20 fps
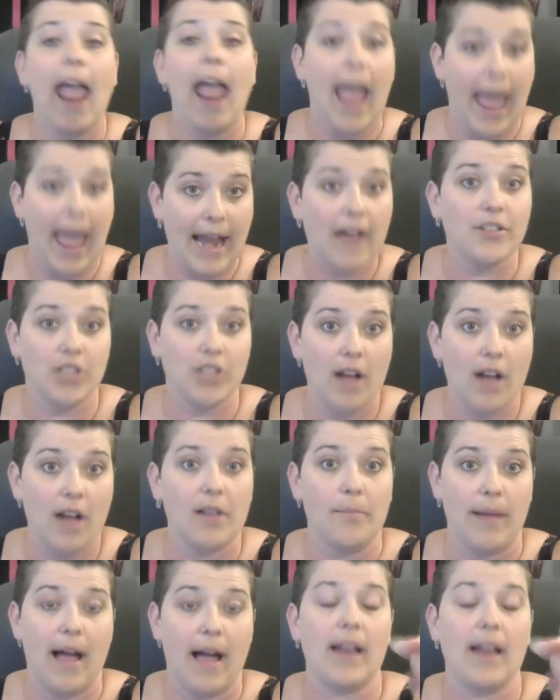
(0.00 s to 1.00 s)
And I'll talk
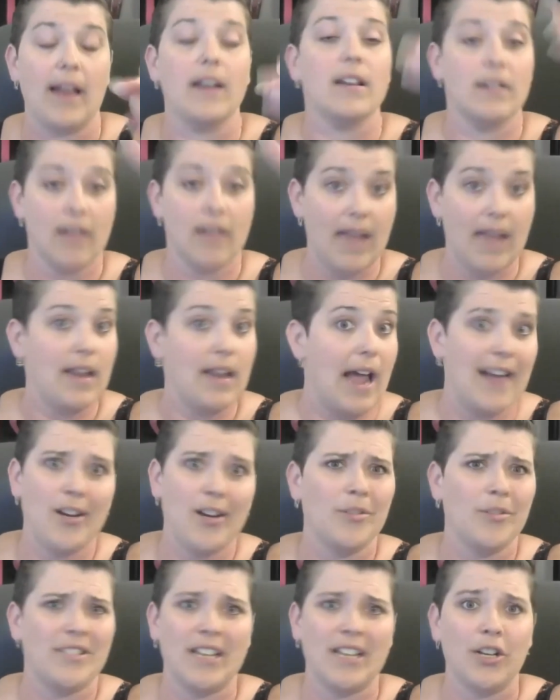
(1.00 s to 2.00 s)
about it. And I
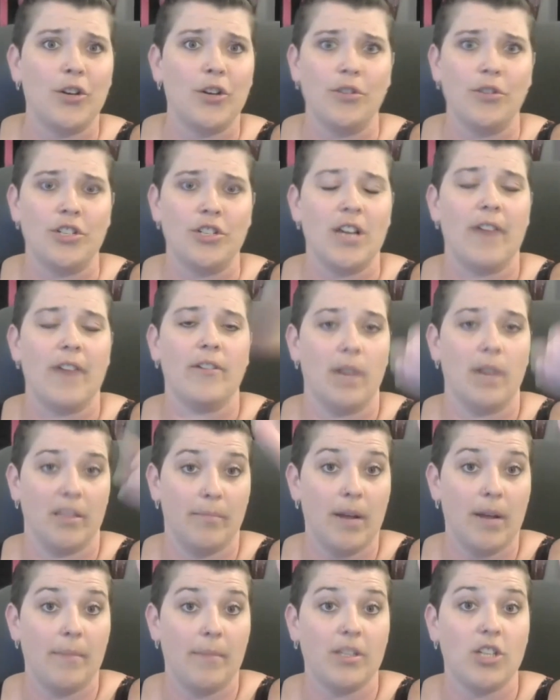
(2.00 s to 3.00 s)
don't send Coochie every month,
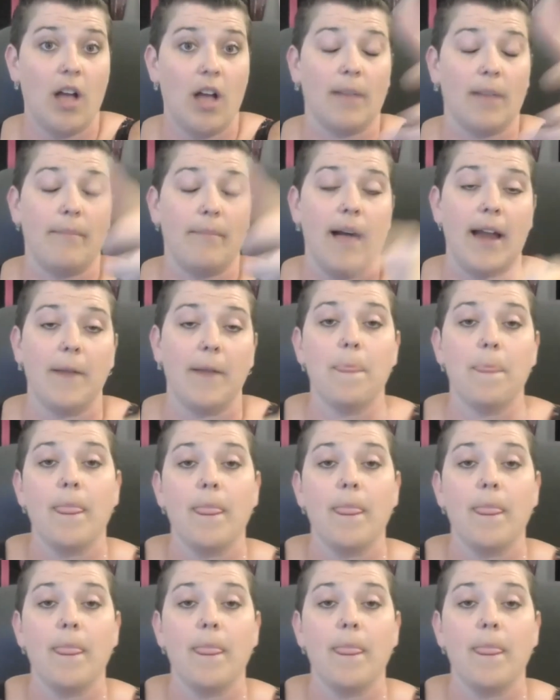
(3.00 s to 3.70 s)
but I'm going to talk about it.